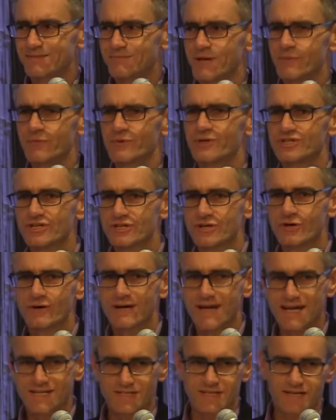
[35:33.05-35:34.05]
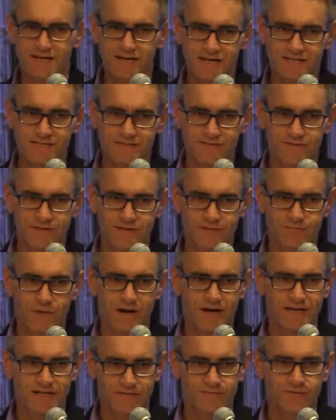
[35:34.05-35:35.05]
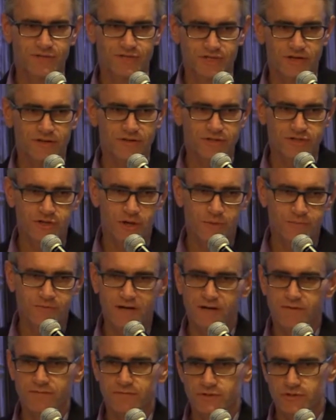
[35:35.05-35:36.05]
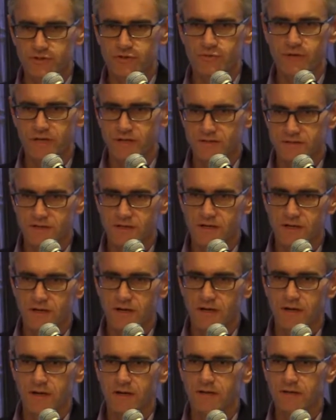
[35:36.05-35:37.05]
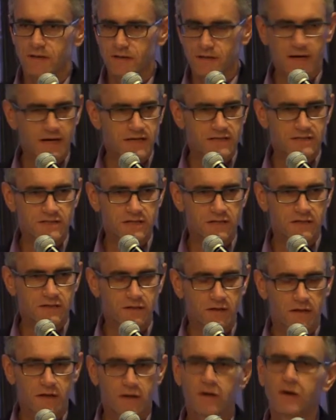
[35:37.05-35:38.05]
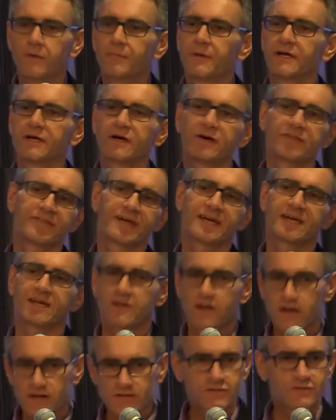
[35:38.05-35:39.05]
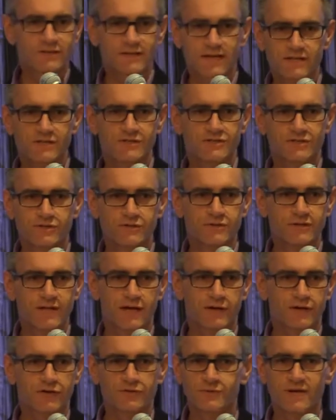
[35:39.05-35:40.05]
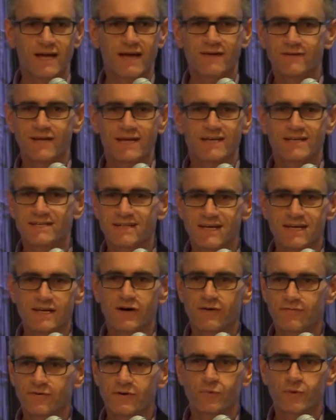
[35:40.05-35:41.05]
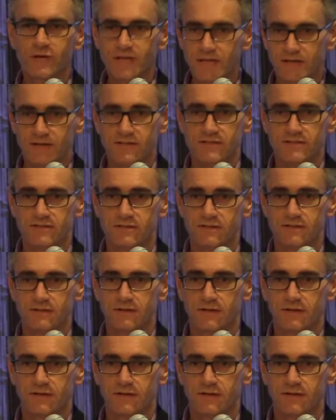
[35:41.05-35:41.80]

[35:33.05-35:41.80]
maybe we should go and ask the guys if they'd mind if we shut the shop down for 2 weeks. And the guys said, oh my God, thank God you let us do that because we haven't had a day off in weeks.